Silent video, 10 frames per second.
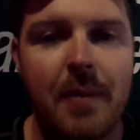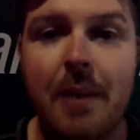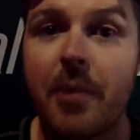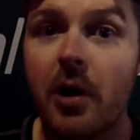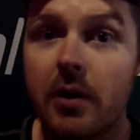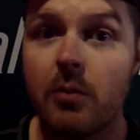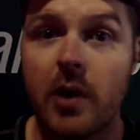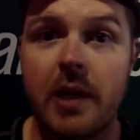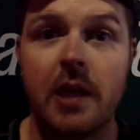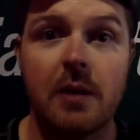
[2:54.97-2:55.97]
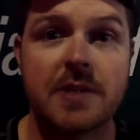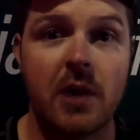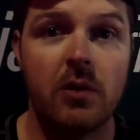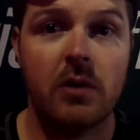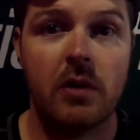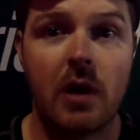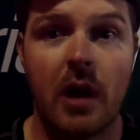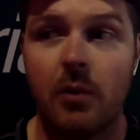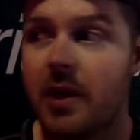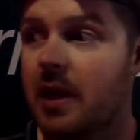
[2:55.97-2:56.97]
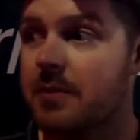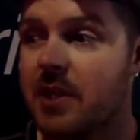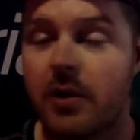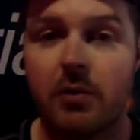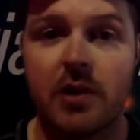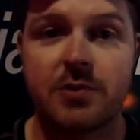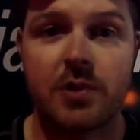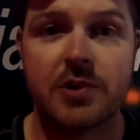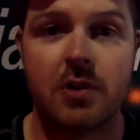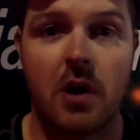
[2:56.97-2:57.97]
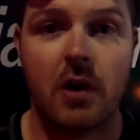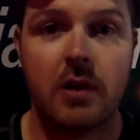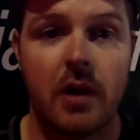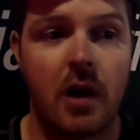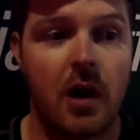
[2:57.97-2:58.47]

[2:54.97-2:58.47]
Matt Barton, when he comes out, he runs real strong.